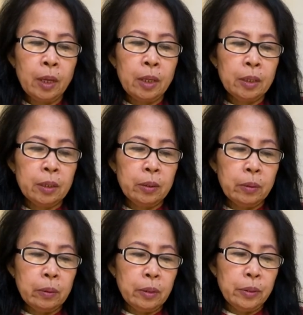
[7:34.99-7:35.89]

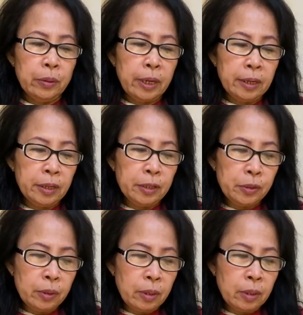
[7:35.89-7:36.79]
so you arrange
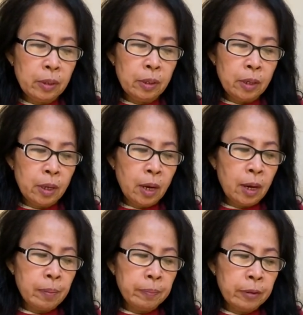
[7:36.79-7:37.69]
your
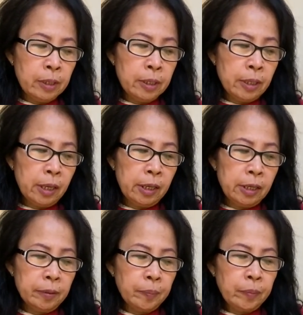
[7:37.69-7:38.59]
apple in here,
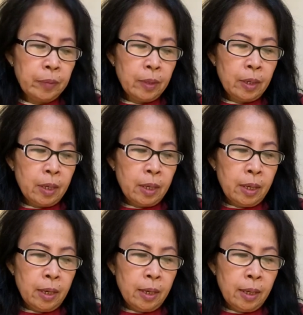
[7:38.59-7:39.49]

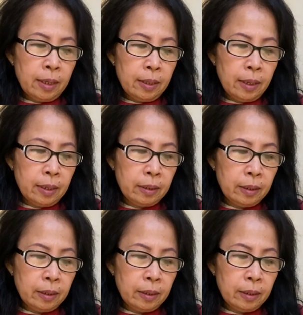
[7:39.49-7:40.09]
and then